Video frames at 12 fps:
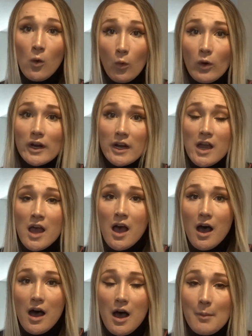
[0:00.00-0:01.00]
or
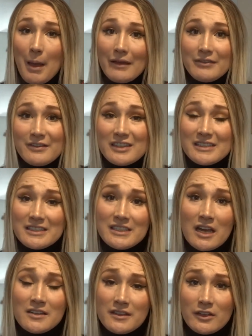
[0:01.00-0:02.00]
I've even
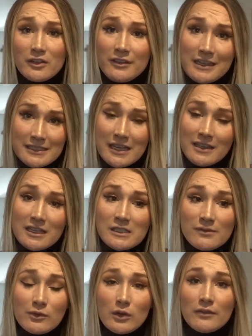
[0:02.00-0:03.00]
done little things like
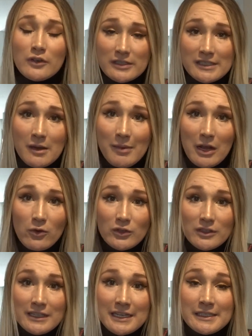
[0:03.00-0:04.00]
this for sale by
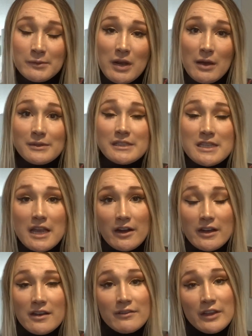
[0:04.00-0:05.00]
owner leads when I was in the
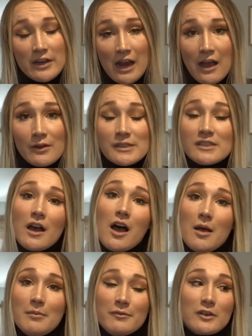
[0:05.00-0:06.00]
area of their
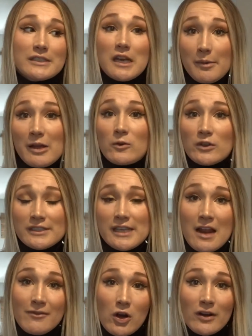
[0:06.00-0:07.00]
house, for sale by owners
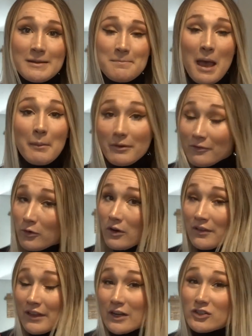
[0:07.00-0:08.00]
that I've already met
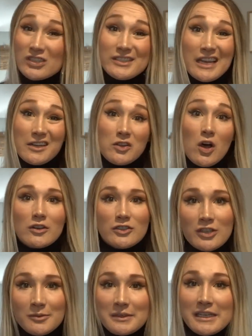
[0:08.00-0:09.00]
before that are just like
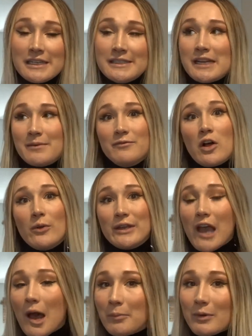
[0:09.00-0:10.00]
long-term leads that I'm
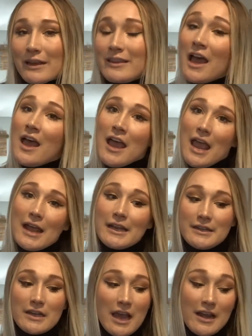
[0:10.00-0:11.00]
following up with,
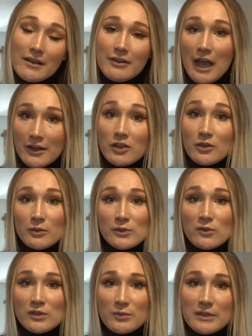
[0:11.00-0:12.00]
and I've had good
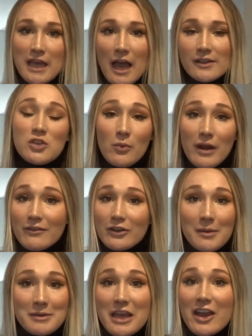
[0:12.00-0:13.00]
results with that. So whenever
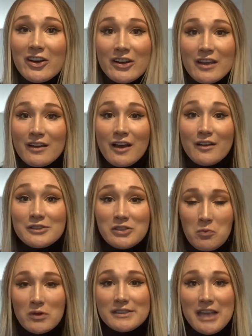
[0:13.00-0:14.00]
I'm in the area of
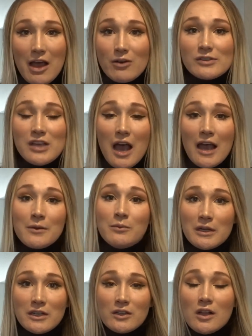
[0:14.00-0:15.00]
someone's house, I
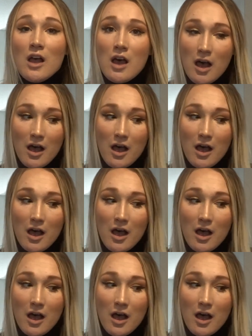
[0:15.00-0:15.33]
will,